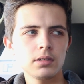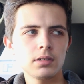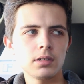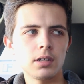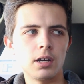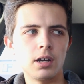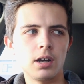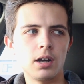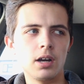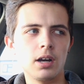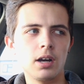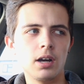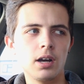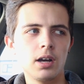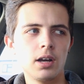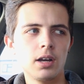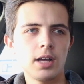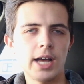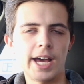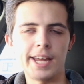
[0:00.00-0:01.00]

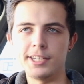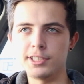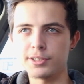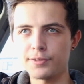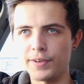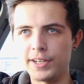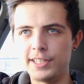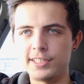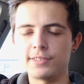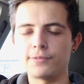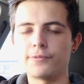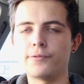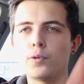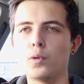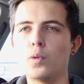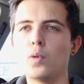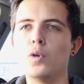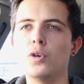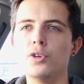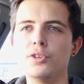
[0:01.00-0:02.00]
and it's facing
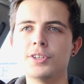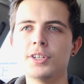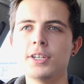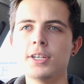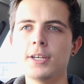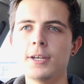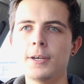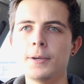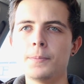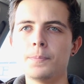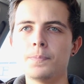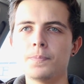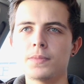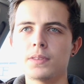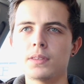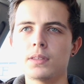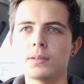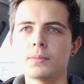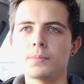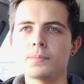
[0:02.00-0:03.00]
forward,
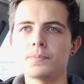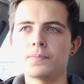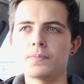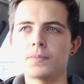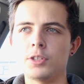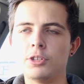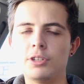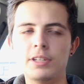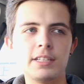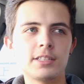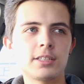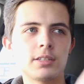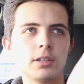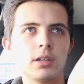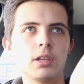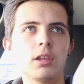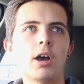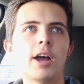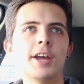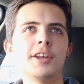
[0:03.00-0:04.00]
you need to
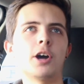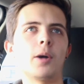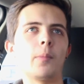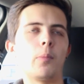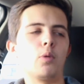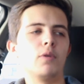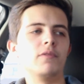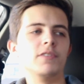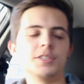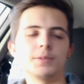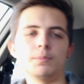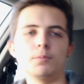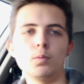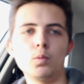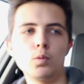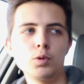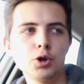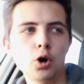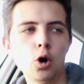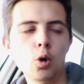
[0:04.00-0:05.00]
line up with
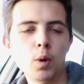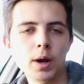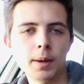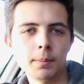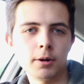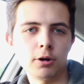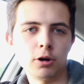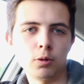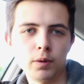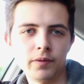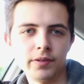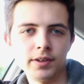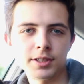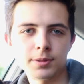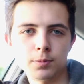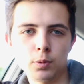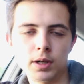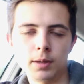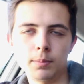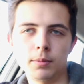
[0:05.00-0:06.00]
your wing mirror with
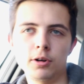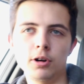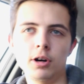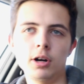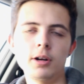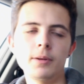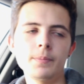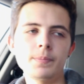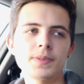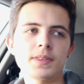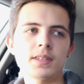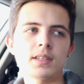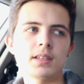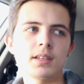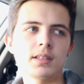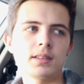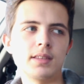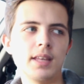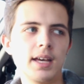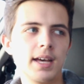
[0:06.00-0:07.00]
its wing mirror,
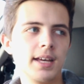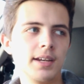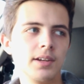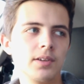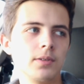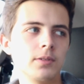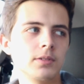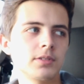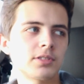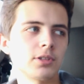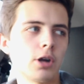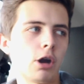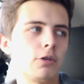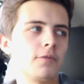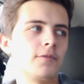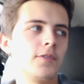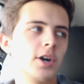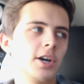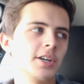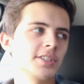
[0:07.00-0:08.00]
then start
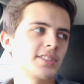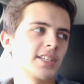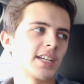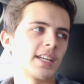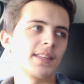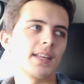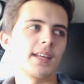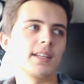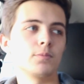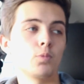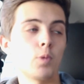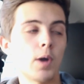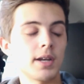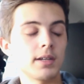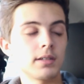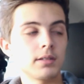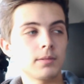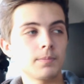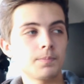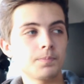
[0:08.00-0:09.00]
reversing, and then
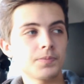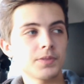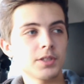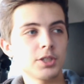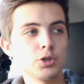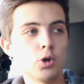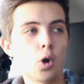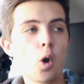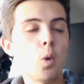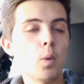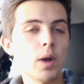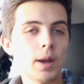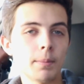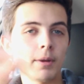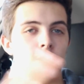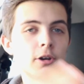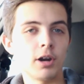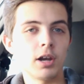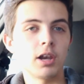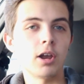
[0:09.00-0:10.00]
when your wing
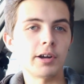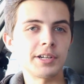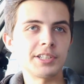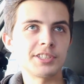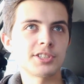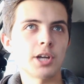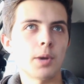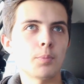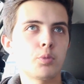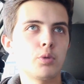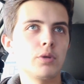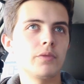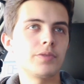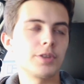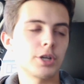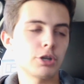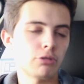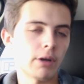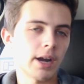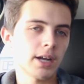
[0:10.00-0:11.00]
mirror lines up with
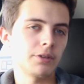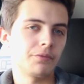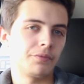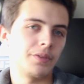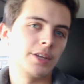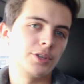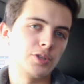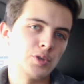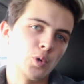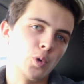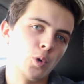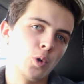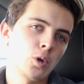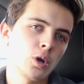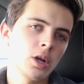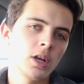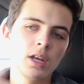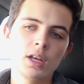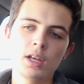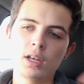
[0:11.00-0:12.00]
the crack of their door,
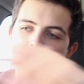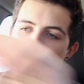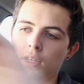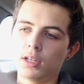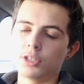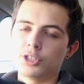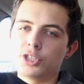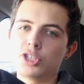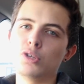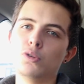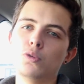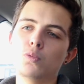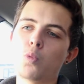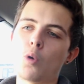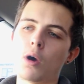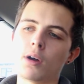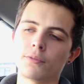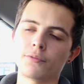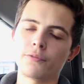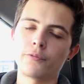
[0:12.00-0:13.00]
do
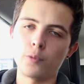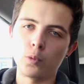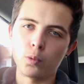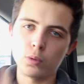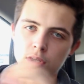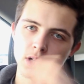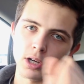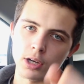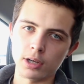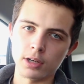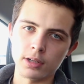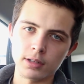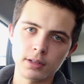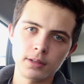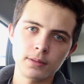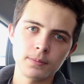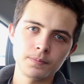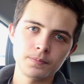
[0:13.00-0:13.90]
one full turn